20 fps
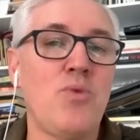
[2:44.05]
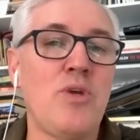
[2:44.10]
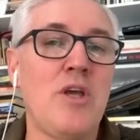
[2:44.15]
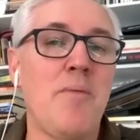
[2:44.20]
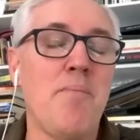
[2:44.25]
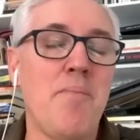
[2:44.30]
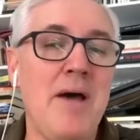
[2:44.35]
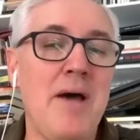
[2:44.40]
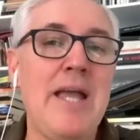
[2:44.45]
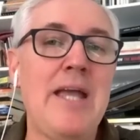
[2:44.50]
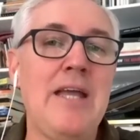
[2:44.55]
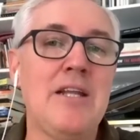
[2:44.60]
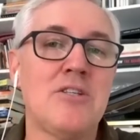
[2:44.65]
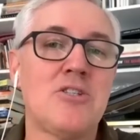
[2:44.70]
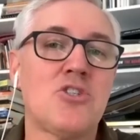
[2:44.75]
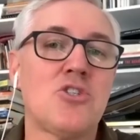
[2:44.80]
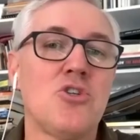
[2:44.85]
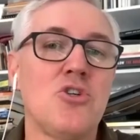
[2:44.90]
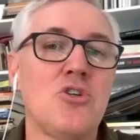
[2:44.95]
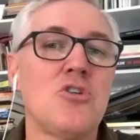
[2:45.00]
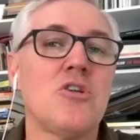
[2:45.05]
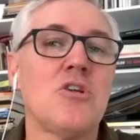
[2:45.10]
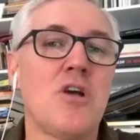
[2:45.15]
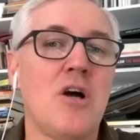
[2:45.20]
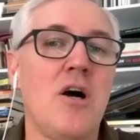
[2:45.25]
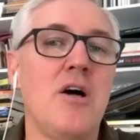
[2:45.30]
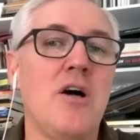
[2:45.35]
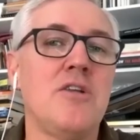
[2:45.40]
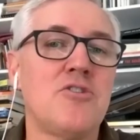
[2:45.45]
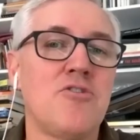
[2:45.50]
we are made as certain
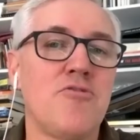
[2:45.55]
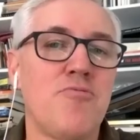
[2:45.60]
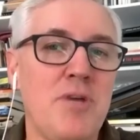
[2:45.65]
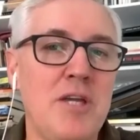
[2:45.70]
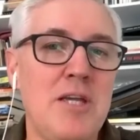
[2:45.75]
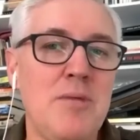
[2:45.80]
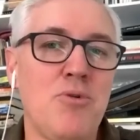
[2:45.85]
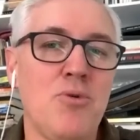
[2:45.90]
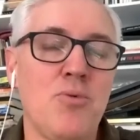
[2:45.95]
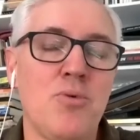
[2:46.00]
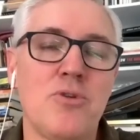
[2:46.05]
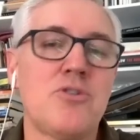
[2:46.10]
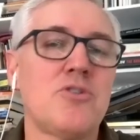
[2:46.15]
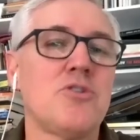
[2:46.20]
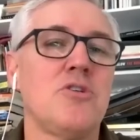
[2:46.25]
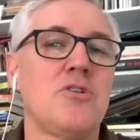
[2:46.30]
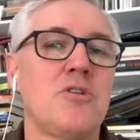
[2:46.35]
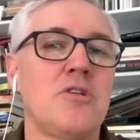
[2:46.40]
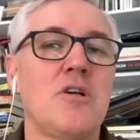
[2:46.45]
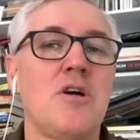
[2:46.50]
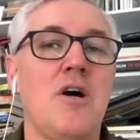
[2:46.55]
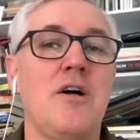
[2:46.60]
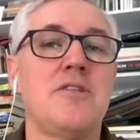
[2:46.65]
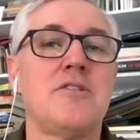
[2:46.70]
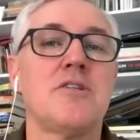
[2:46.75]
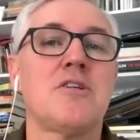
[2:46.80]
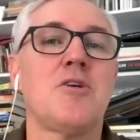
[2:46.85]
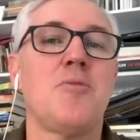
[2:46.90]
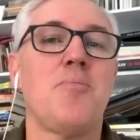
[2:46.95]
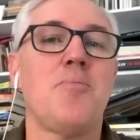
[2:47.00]
kinds of people with certain
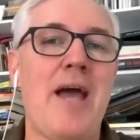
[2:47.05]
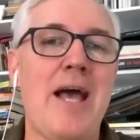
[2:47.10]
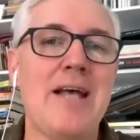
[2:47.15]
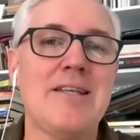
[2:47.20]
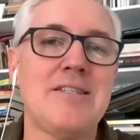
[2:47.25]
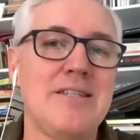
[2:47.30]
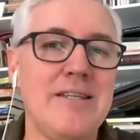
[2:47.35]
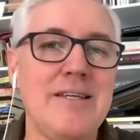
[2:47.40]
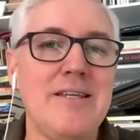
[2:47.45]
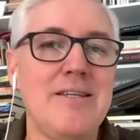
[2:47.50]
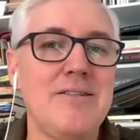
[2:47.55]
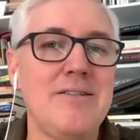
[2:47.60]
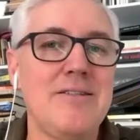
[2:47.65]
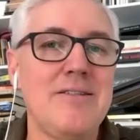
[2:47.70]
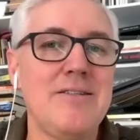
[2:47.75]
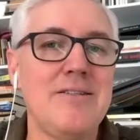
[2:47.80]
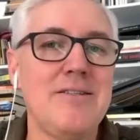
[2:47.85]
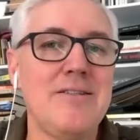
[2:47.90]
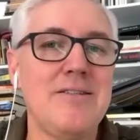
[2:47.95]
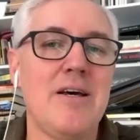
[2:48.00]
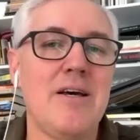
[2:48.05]
kinds of capacities